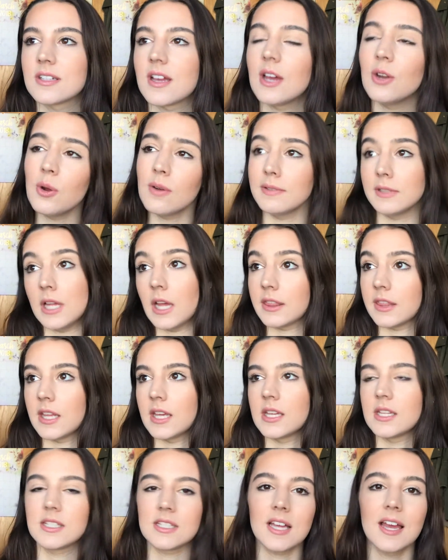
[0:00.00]
I do have a lot of
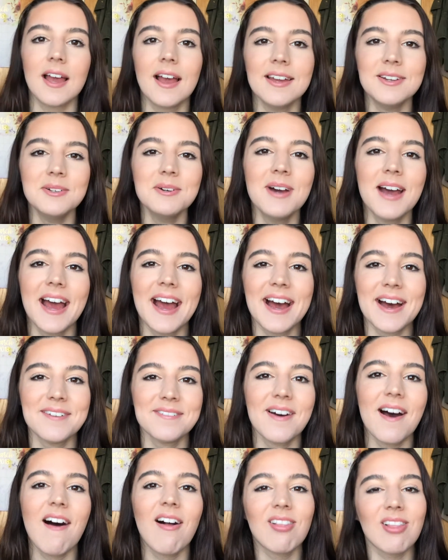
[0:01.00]
things. I do
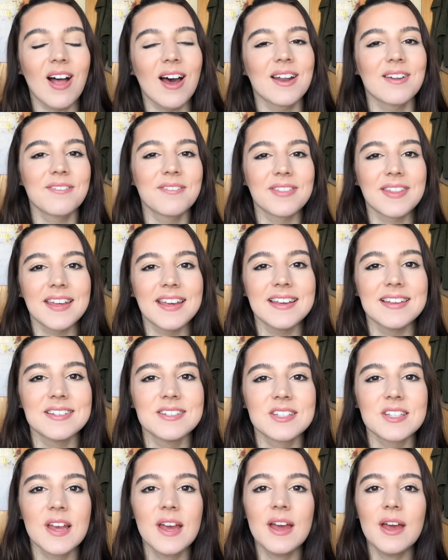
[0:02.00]
have a lot of
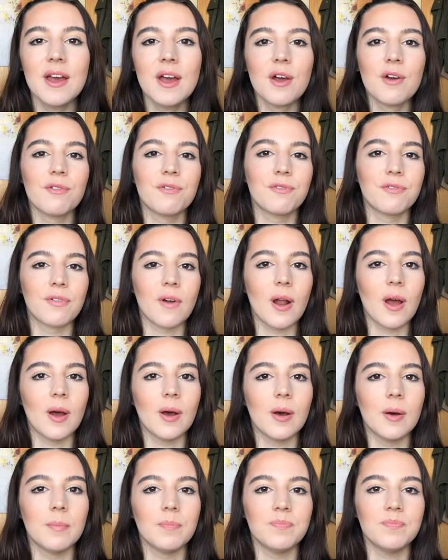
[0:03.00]
things
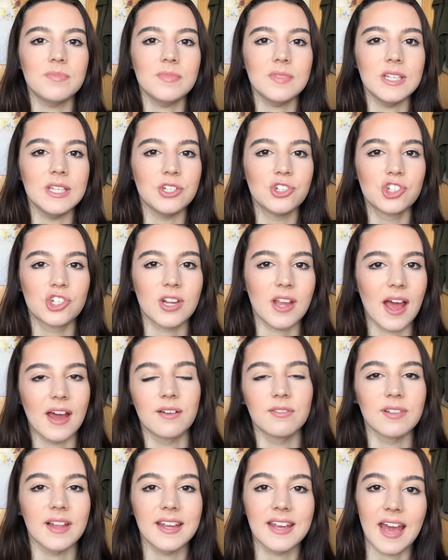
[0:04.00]
from each
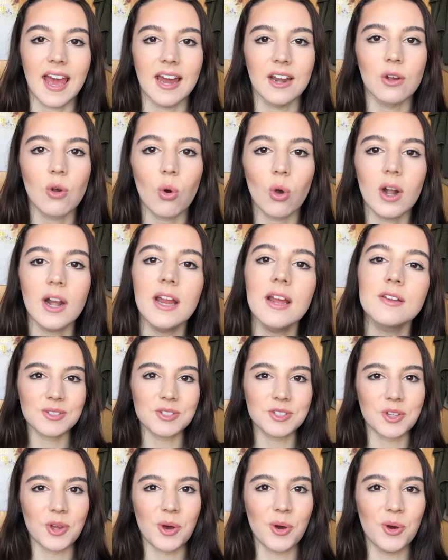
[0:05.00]
kind of like category.
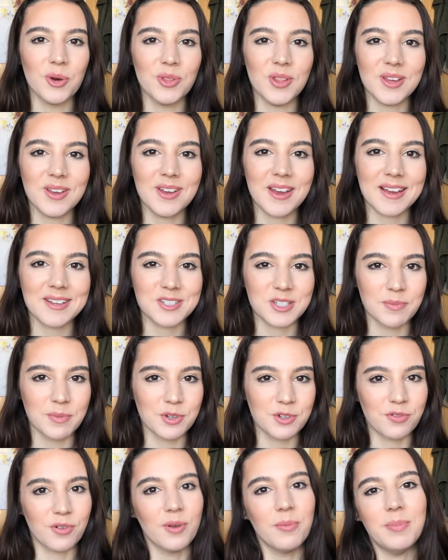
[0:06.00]
So thank you guys so
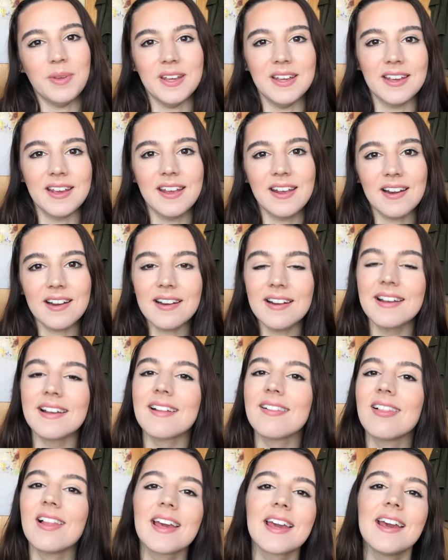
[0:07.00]
much for being here and
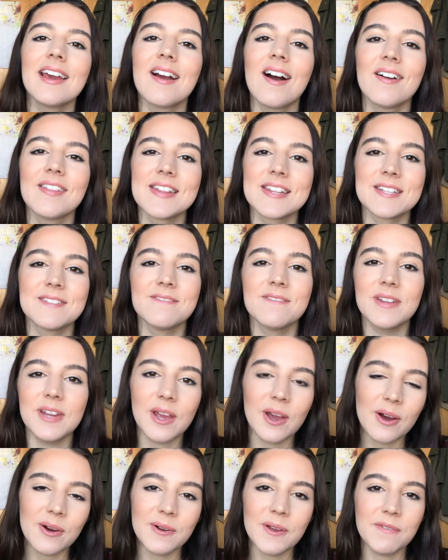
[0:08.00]
clicking on this
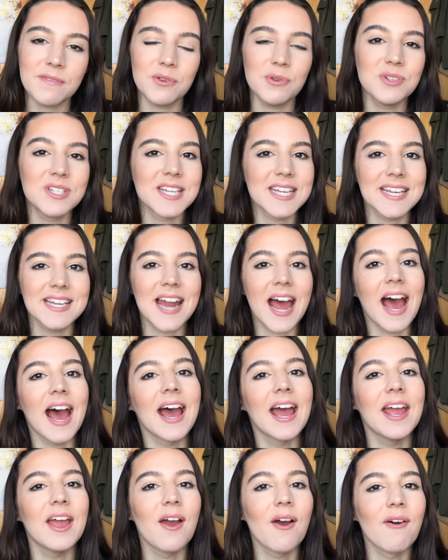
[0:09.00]
video. If you did,
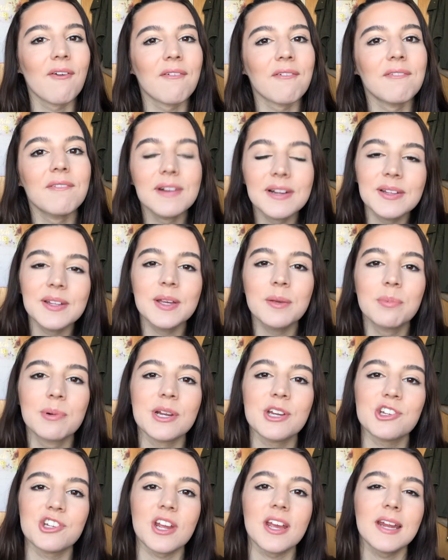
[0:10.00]
I really
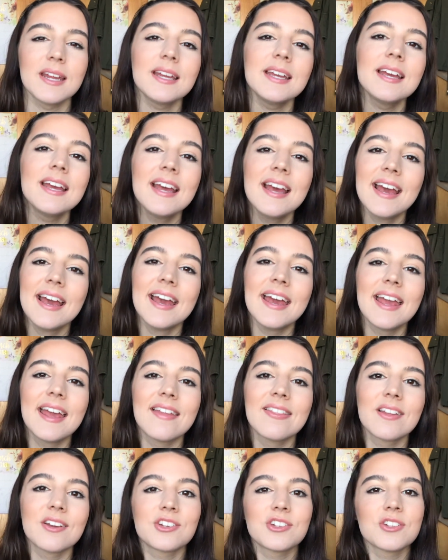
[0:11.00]
appreciate it.
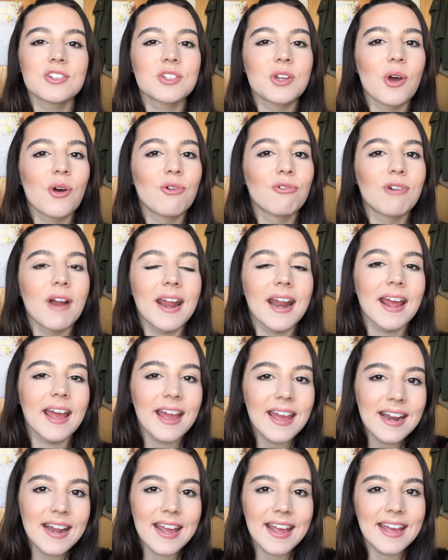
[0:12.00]
And let's just go right
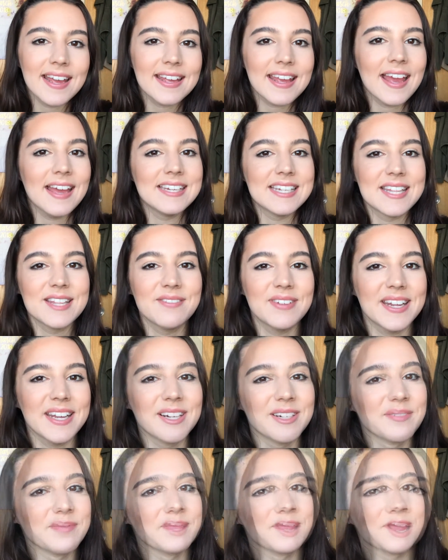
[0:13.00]
ahead and get into the video.